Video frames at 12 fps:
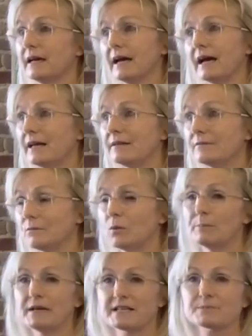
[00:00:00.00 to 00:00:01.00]
And
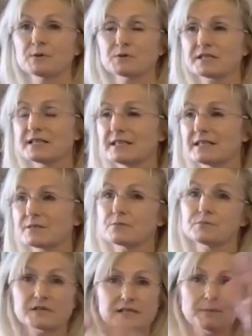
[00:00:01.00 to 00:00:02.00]
what makes most sense,
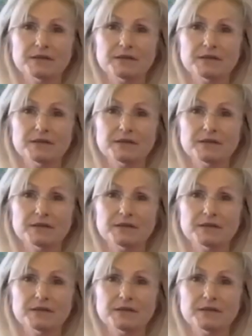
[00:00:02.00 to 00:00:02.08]
some